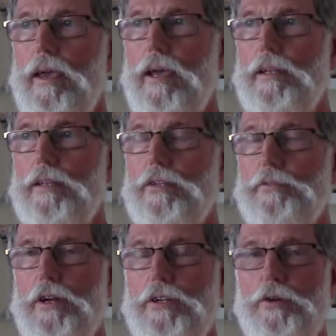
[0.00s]
And in this
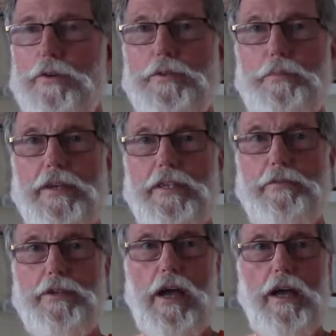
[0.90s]
very short space
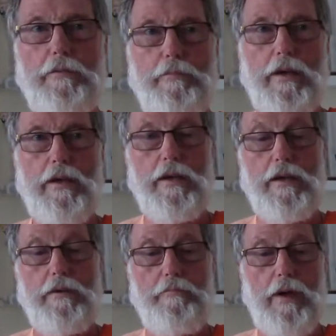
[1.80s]
of time,
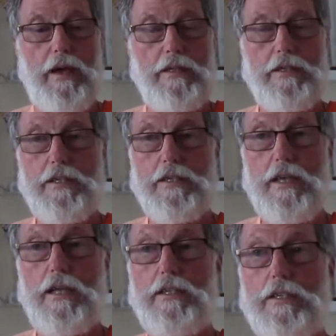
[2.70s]
man's
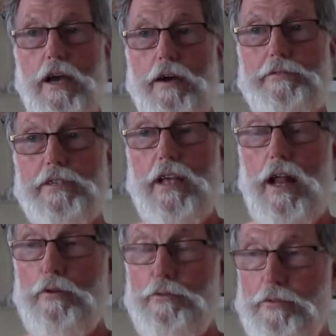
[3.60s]
sense of
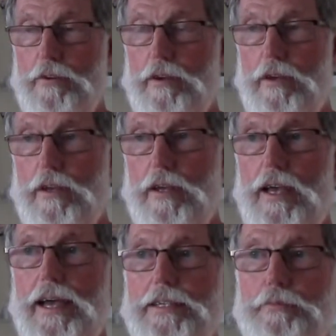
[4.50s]
self
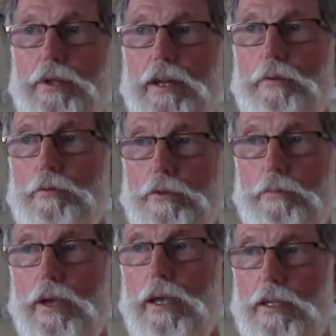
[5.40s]
has been able to
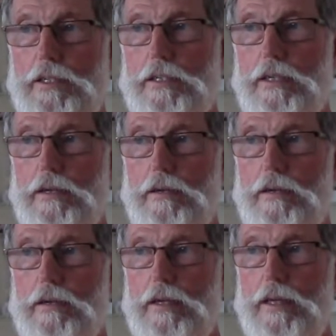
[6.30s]
make its
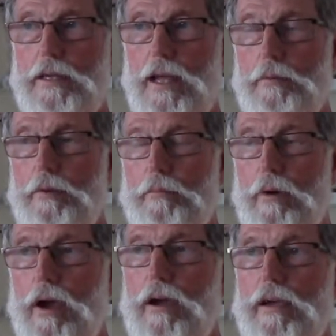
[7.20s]
indelible
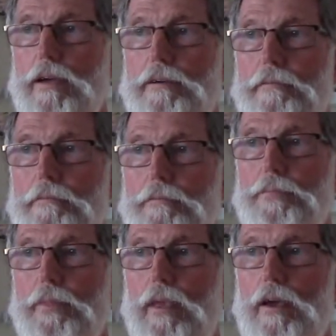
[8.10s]
mark,
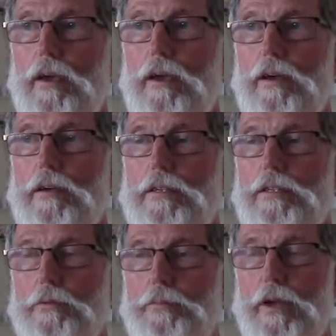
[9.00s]

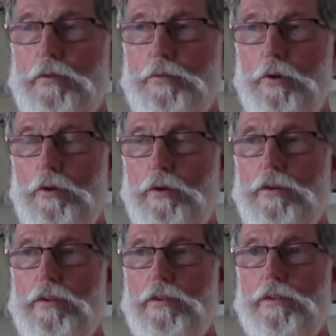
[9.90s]
sometimes for
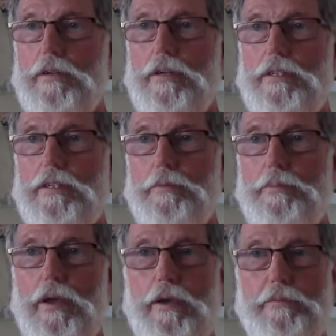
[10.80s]
good and
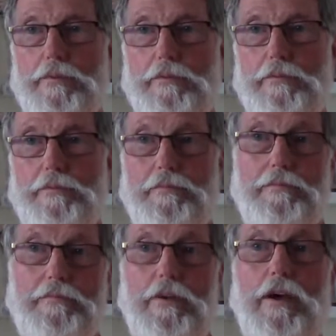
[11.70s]
sometimes
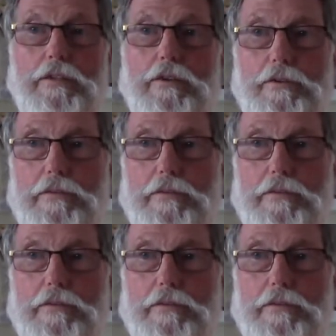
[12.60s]
not so.